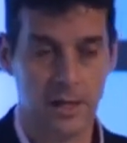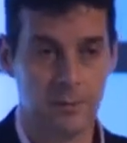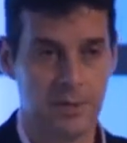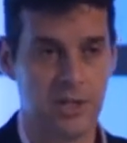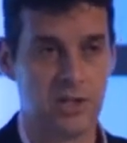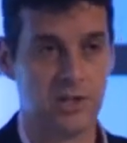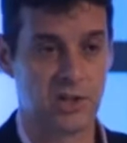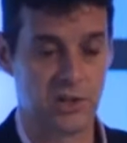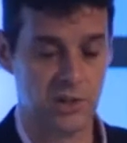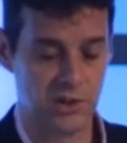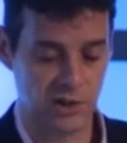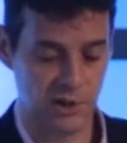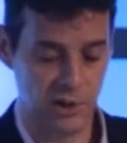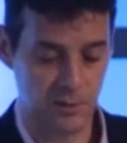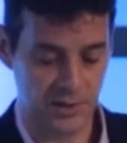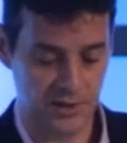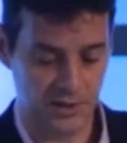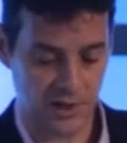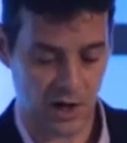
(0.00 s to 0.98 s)
Because
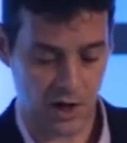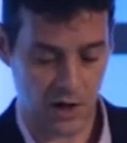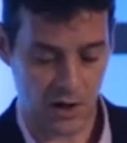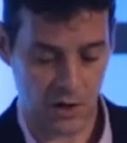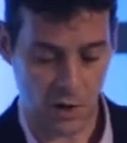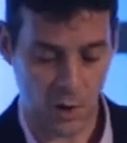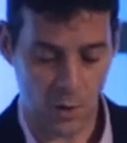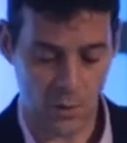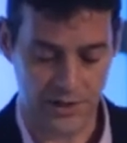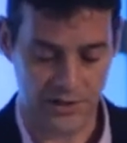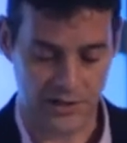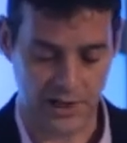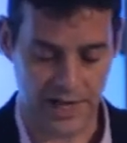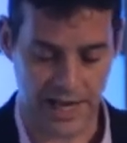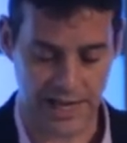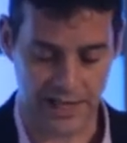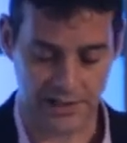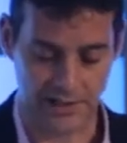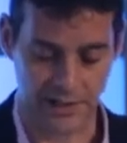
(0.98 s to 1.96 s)
consumers are always
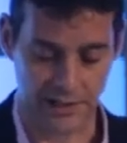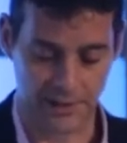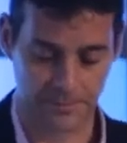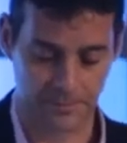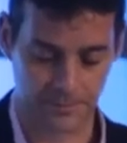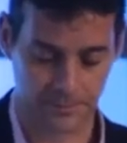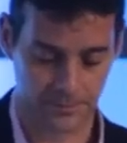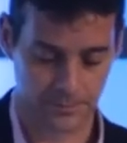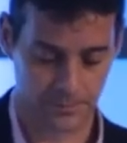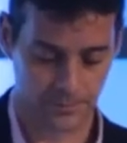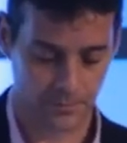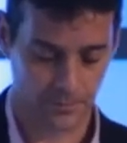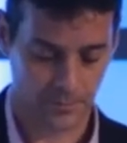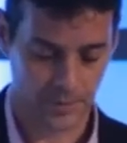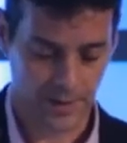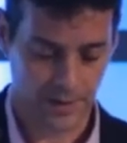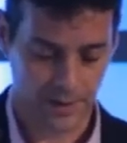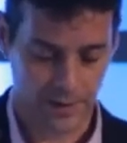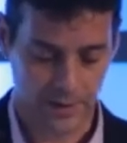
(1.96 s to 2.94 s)
connected.
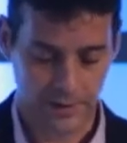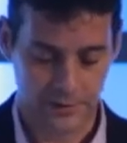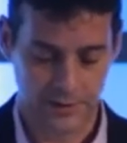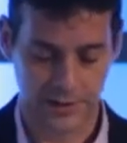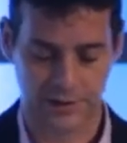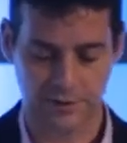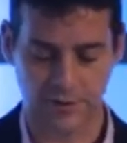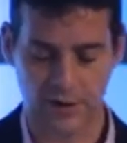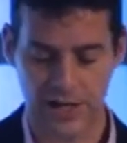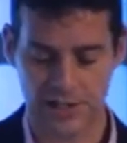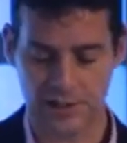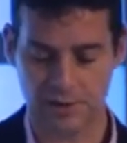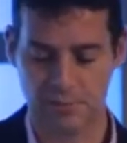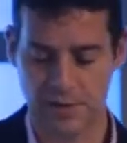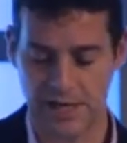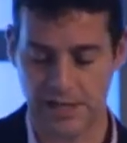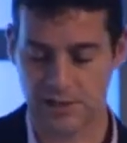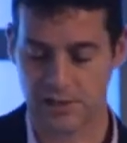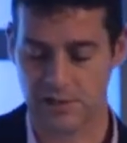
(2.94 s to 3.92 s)
The device
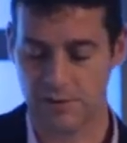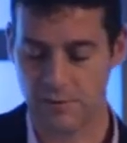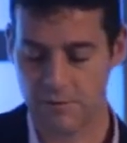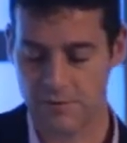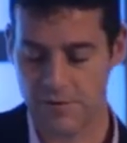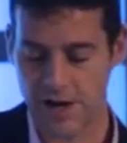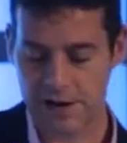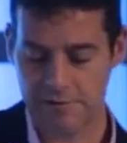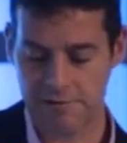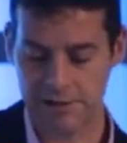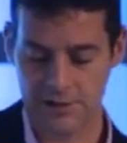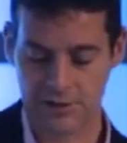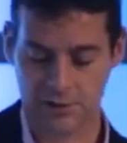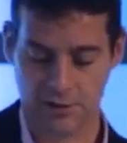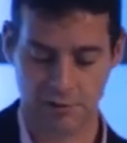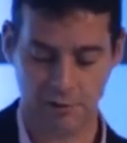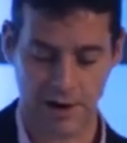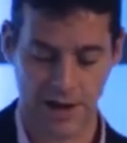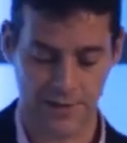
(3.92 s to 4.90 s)
mix varies
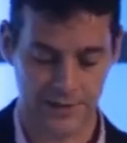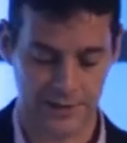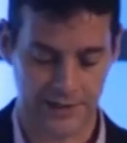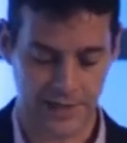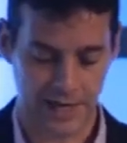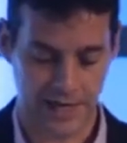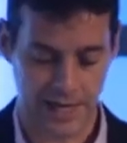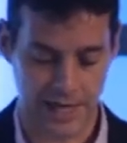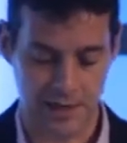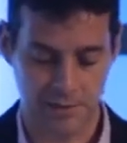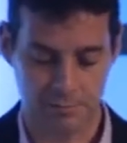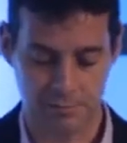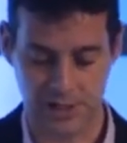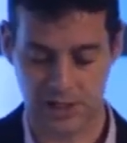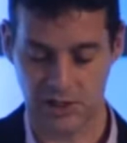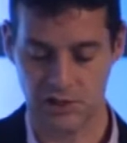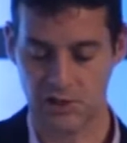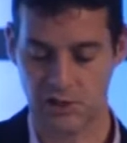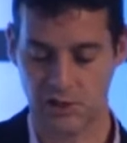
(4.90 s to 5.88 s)
throughout the day,
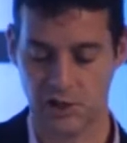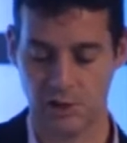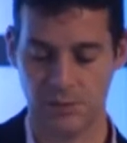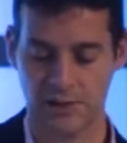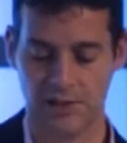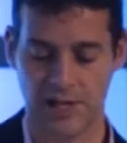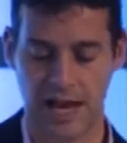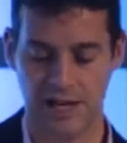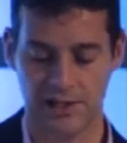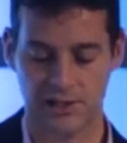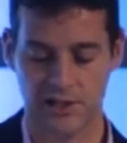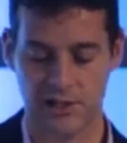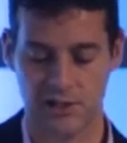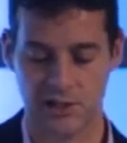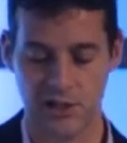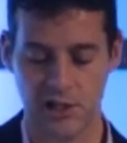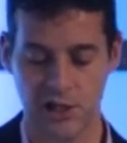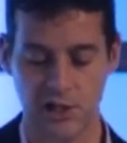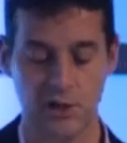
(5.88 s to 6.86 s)
but consumers
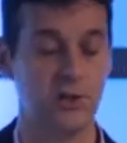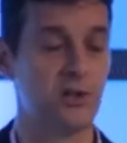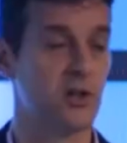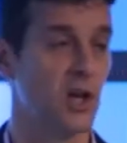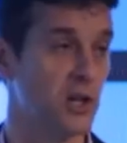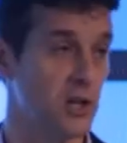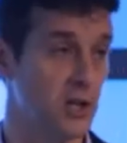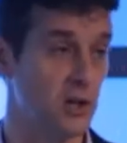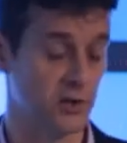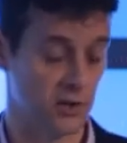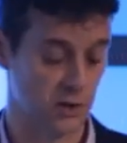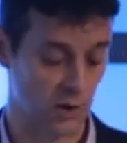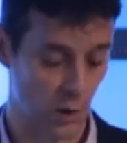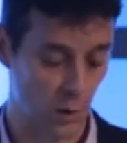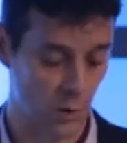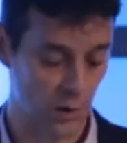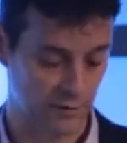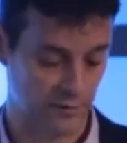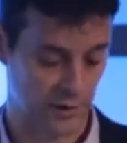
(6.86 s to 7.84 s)
access news using
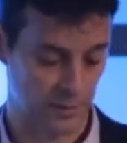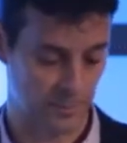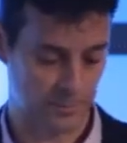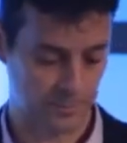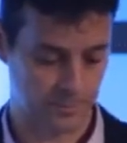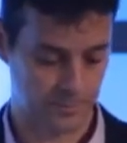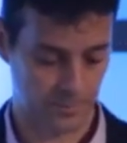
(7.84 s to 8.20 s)
all of them.